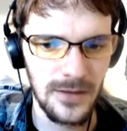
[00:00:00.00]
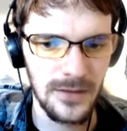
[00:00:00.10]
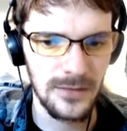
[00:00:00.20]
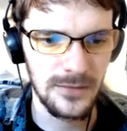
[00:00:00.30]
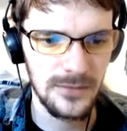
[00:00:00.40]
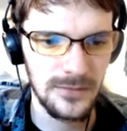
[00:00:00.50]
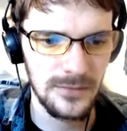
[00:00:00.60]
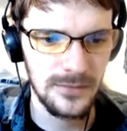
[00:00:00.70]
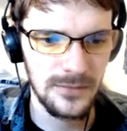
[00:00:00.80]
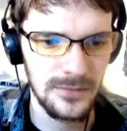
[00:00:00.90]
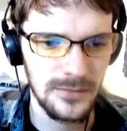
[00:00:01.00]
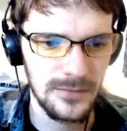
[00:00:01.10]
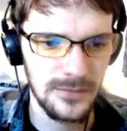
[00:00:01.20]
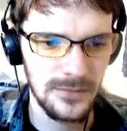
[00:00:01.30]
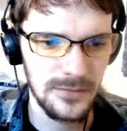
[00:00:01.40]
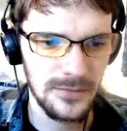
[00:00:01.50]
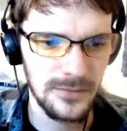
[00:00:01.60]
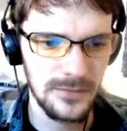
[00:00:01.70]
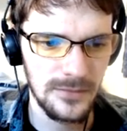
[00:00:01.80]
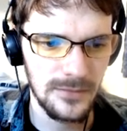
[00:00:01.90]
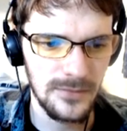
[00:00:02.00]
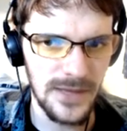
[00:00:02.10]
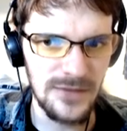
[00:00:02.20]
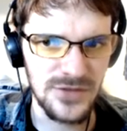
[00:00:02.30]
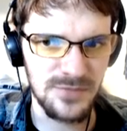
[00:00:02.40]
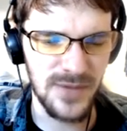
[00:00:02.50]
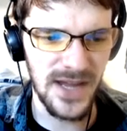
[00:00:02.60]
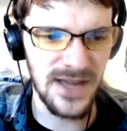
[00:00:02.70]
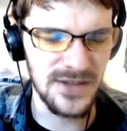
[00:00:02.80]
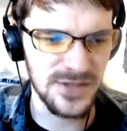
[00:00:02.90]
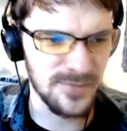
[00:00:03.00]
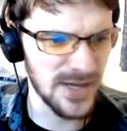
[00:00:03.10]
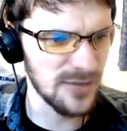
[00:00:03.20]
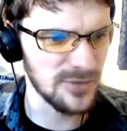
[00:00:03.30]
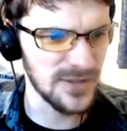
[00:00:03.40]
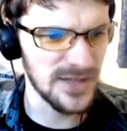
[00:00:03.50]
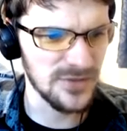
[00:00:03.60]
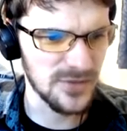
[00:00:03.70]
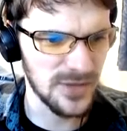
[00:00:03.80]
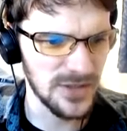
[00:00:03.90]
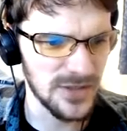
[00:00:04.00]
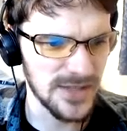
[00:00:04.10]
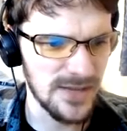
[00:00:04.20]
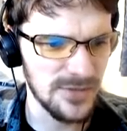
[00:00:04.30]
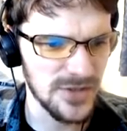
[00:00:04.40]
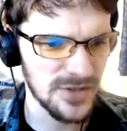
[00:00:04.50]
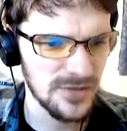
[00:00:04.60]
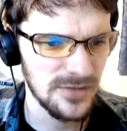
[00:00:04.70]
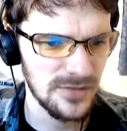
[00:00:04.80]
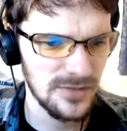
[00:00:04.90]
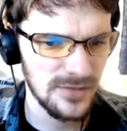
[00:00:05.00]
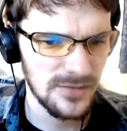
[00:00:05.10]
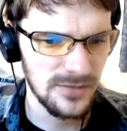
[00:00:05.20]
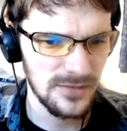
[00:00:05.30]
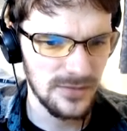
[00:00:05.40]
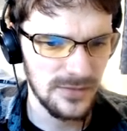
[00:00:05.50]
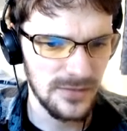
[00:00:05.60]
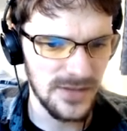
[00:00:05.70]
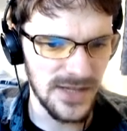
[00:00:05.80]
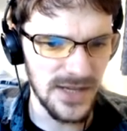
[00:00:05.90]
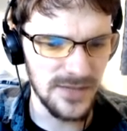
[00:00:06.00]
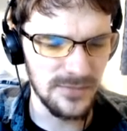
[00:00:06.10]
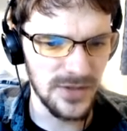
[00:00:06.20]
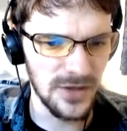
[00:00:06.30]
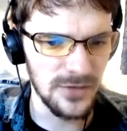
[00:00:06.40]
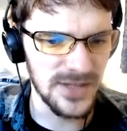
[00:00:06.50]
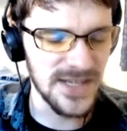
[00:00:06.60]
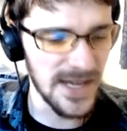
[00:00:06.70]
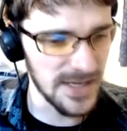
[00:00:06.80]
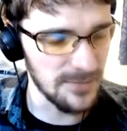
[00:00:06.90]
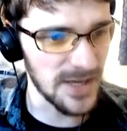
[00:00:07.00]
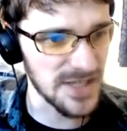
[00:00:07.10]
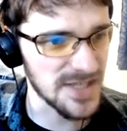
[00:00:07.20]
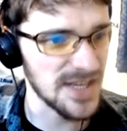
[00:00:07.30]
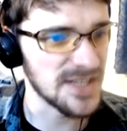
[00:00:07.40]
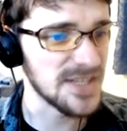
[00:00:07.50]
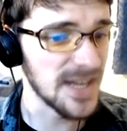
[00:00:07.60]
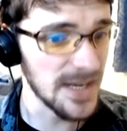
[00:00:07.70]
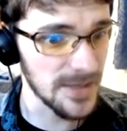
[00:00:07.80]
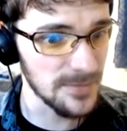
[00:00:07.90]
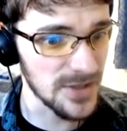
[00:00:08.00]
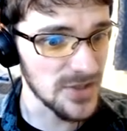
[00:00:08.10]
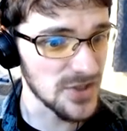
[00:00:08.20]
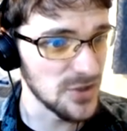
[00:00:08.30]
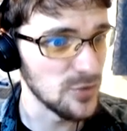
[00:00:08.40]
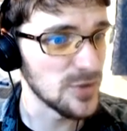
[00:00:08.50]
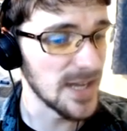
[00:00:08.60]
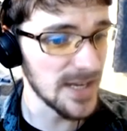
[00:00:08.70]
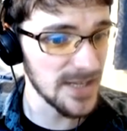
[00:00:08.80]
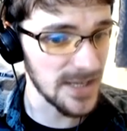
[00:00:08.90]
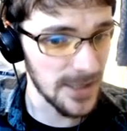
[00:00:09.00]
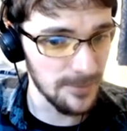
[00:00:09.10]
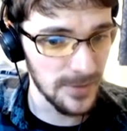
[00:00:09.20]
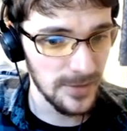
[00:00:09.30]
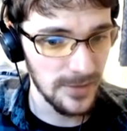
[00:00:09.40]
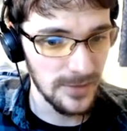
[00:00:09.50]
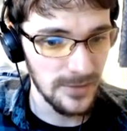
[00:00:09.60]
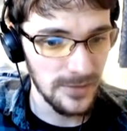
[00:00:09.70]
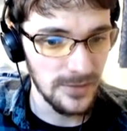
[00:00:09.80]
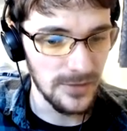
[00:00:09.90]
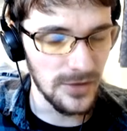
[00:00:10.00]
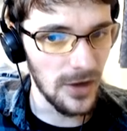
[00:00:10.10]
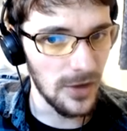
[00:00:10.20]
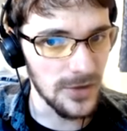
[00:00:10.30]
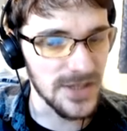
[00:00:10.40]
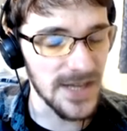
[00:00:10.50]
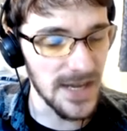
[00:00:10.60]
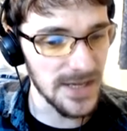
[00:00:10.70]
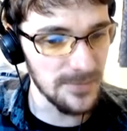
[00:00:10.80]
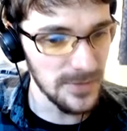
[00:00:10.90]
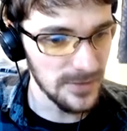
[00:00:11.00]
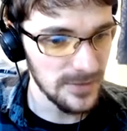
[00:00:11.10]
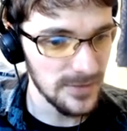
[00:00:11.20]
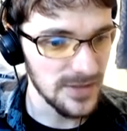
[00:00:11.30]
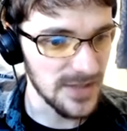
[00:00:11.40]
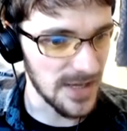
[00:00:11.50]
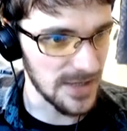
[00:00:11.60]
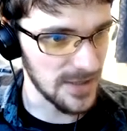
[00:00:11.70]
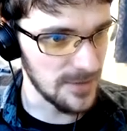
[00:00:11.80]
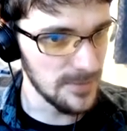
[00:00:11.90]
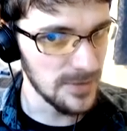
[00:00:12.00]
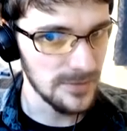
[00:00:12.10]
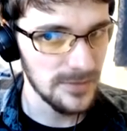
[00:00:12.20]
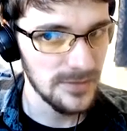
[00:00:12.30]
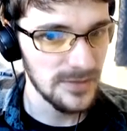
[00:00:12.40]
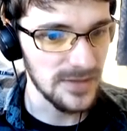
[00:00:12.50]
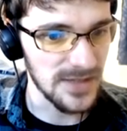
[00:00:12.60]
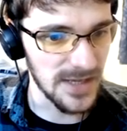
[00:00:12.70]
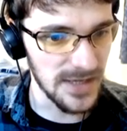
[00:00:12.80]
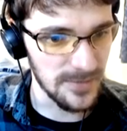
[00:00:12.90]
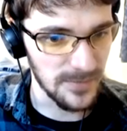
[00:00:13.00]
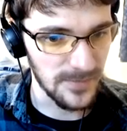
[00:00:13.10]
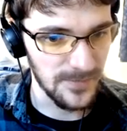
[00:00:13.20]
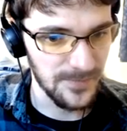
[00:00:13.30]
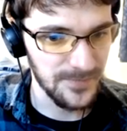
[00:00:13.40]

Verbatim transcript: Oh. That was that that was a bad one. That was quite a lot of damage. Get him. No, get him. I said get him. Continue getting him. No, get him. Get him. Get him.